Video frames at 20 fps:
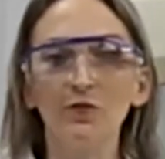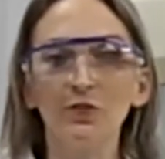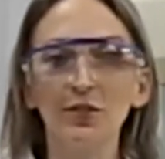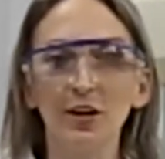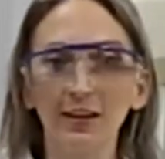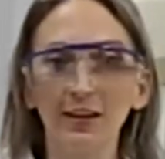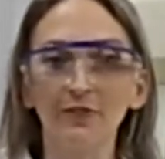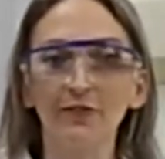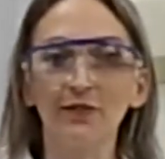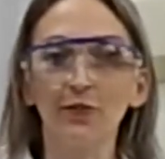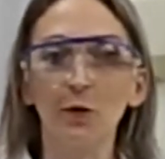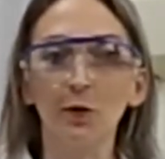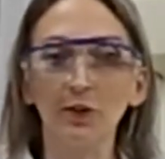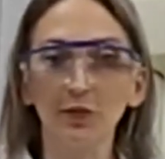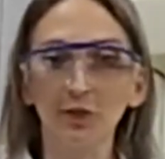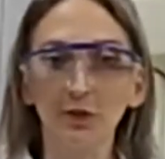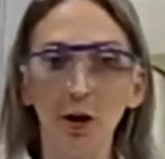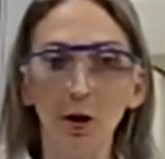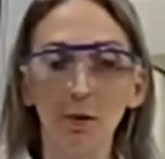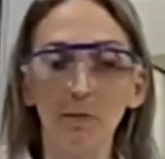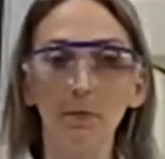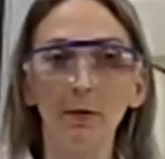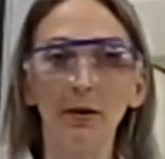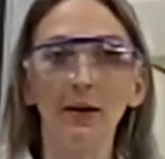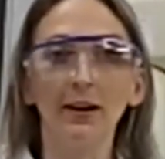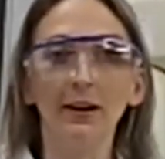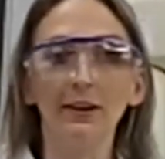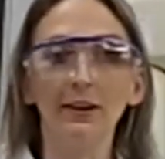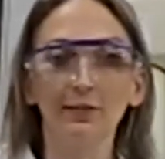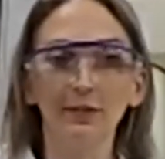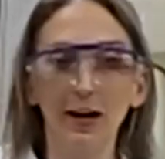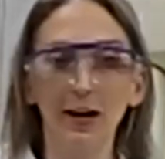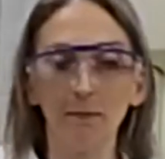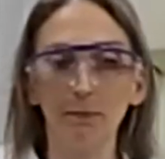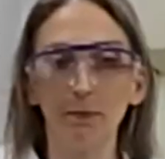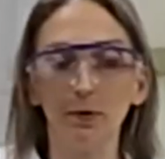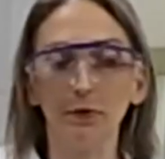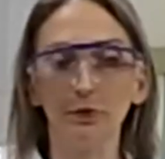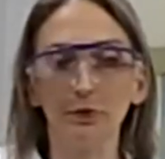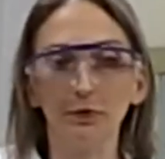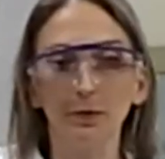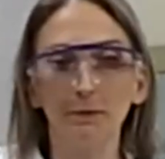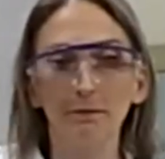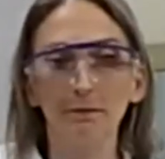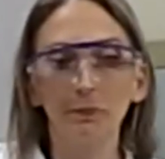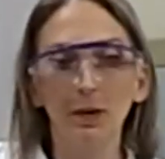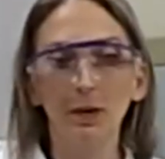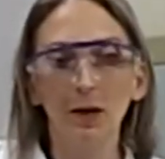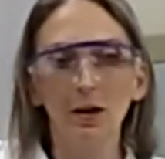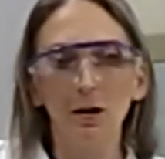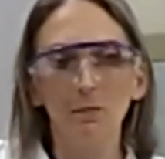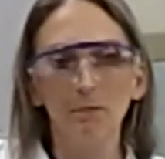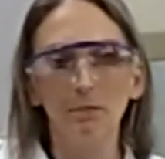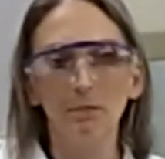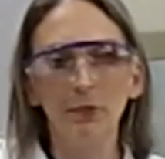and we've done it for some examples.